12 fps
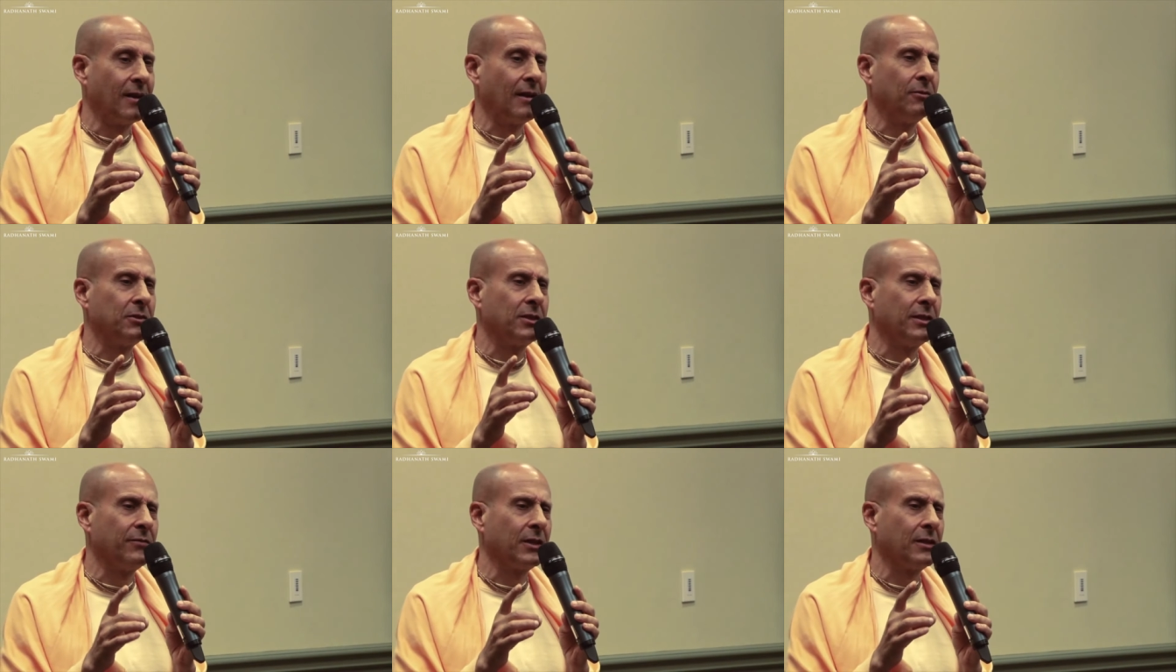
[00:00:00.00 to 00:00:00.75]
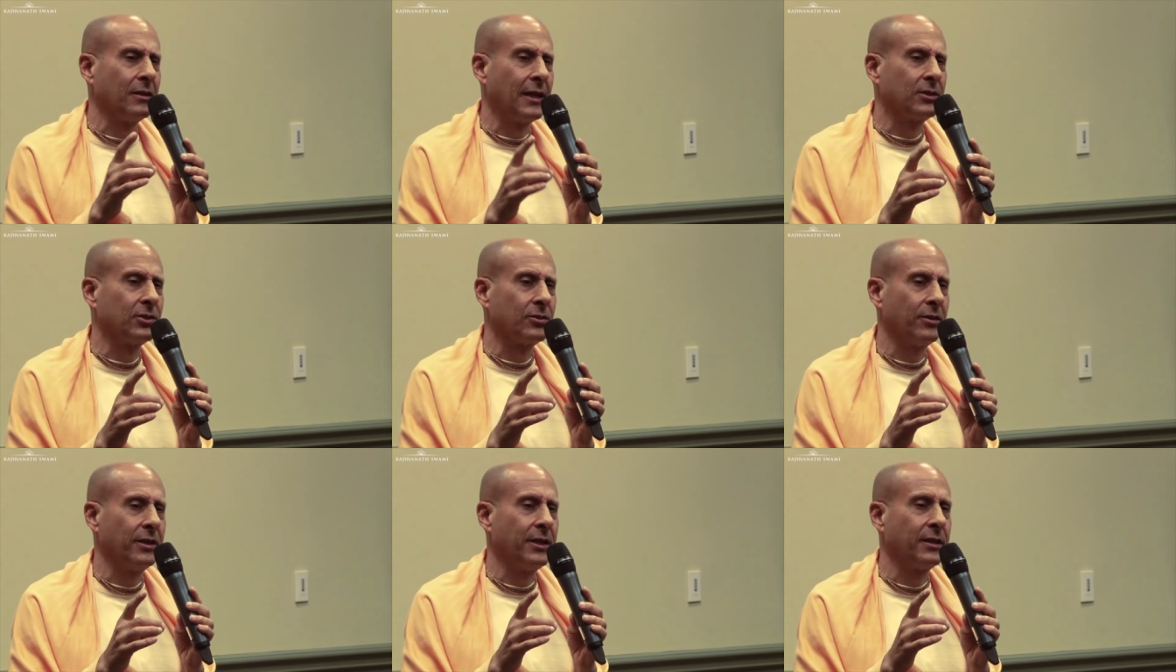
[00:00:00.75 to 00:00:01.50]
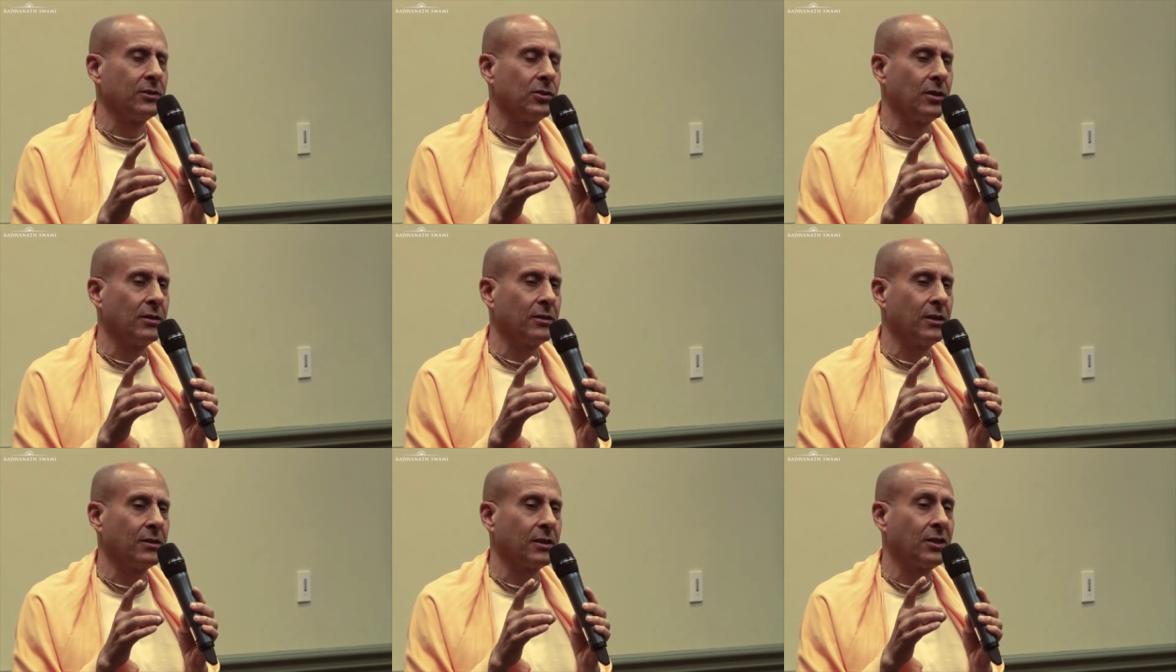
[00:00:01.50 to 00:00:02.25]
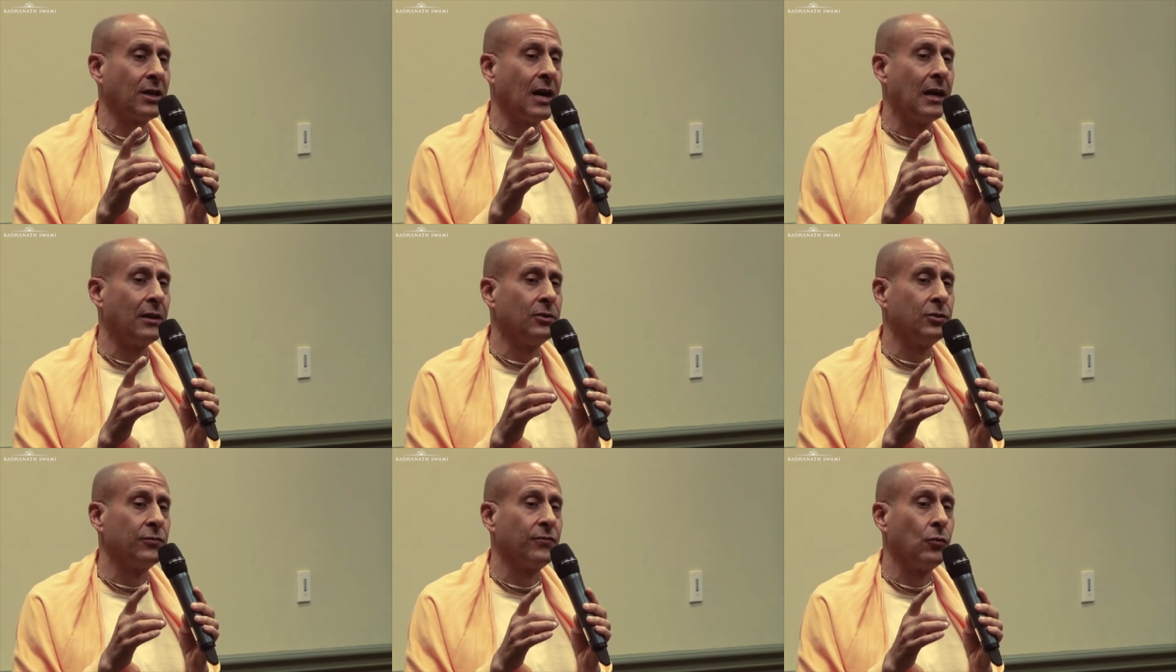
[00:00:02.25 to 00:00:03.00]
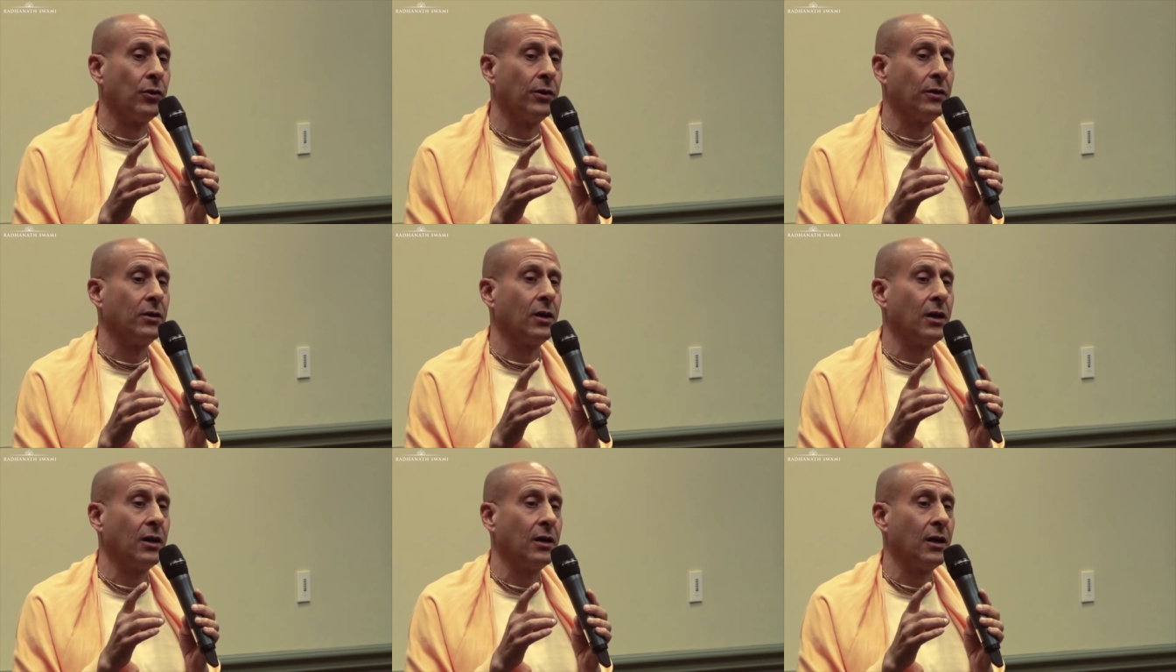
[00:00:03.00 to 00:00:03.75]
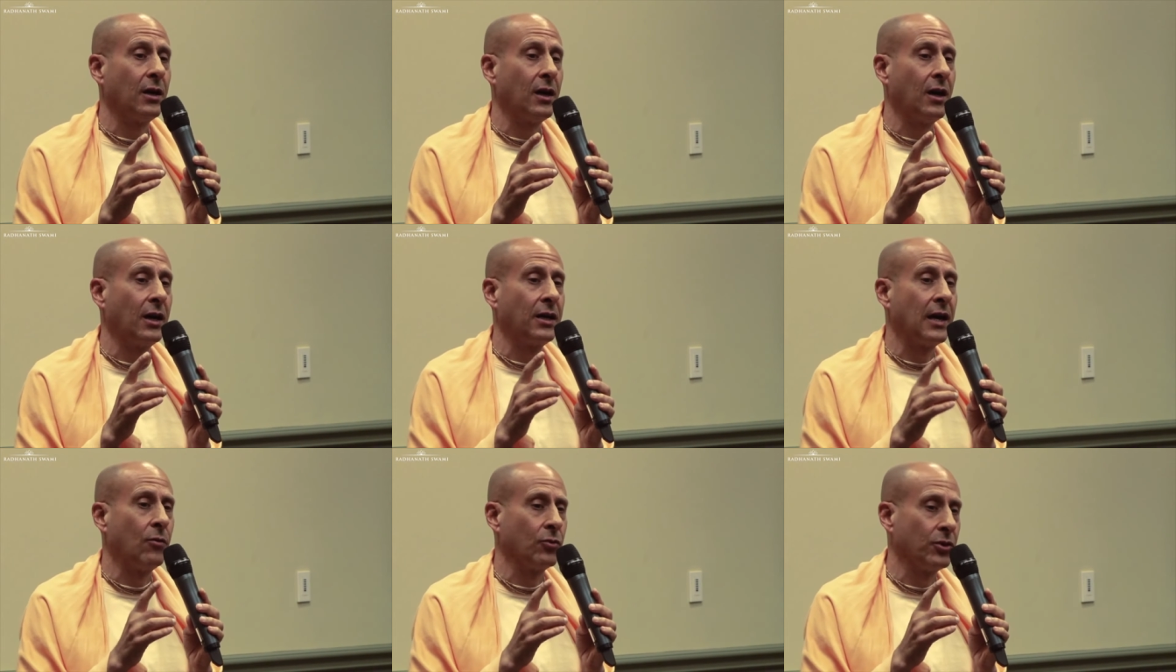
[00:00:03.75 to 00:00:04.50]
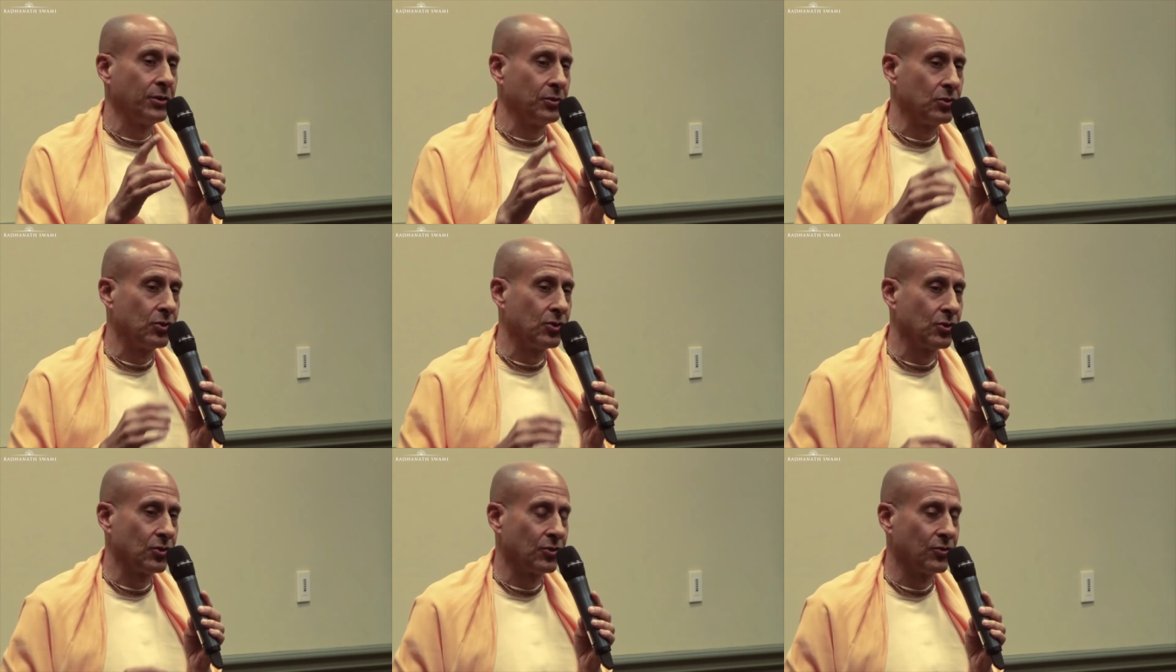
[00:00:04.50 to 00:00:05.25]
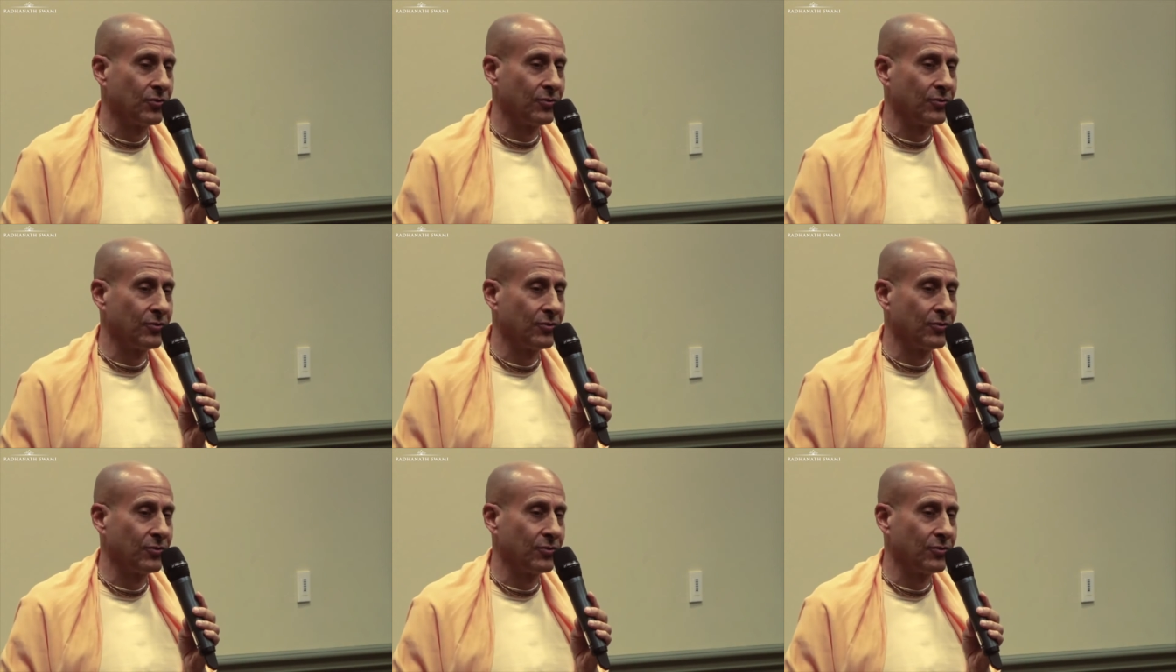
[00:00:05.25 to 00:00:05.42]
I was giving a lecture in a college for accountants,